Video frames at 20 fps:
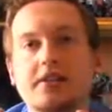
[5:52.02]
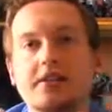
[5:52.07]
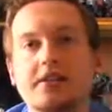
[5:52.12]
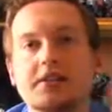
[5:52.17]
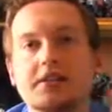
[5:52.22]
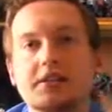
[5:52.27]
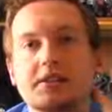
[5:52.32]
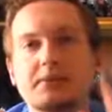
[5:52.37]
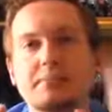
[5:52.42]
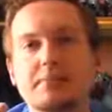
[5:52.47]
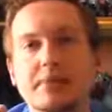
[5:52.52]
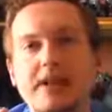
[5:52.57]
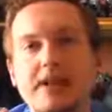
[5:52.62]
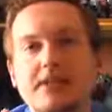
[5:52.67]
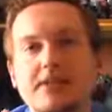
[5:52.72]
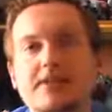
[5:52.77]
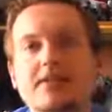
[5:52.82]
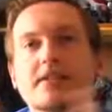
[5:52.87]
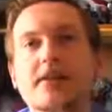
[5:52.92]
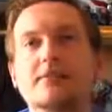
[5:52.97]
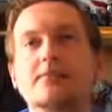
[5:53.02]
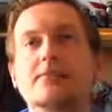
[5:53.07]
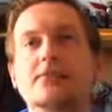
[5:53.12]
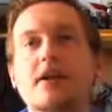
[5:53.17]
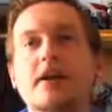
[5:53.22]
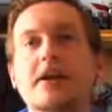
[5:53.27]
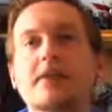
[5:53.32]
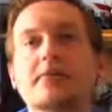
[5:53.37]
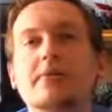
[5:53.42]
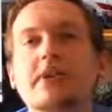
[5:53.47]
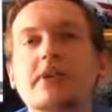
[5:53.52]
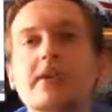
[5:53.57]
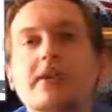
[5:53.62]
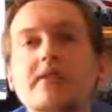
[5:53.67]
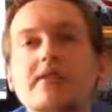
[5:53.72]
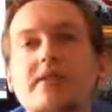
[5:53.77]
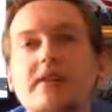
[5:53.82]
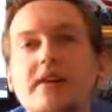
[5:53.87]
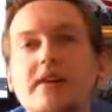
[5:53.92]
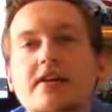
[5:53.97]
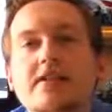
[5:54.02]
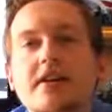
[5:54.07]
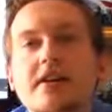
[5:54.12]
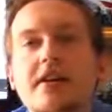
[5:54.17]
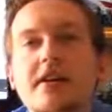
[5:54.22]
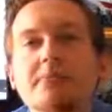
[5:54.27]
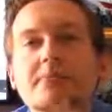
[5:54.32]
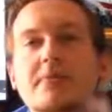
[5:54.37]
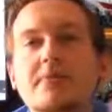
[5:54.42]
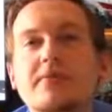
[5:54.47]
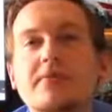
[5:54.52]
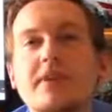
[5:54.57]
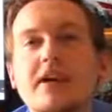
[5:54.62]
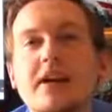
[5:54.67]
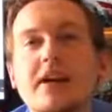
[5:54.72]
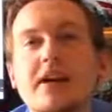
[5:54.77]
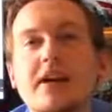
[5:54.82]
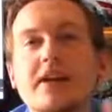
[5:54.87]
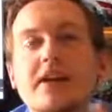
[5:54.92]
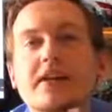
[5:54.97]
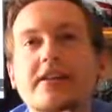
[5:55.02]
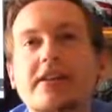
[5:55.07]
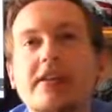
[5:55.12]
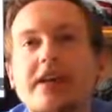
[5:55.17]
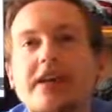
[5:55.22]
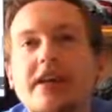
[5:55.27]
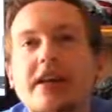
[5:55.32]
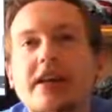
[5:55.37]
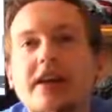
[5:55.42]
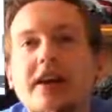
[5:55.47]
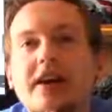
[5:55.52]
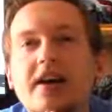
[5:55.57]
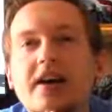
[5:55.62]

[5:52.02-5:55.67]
space, I'm trying to read this because I keep on forgetting, the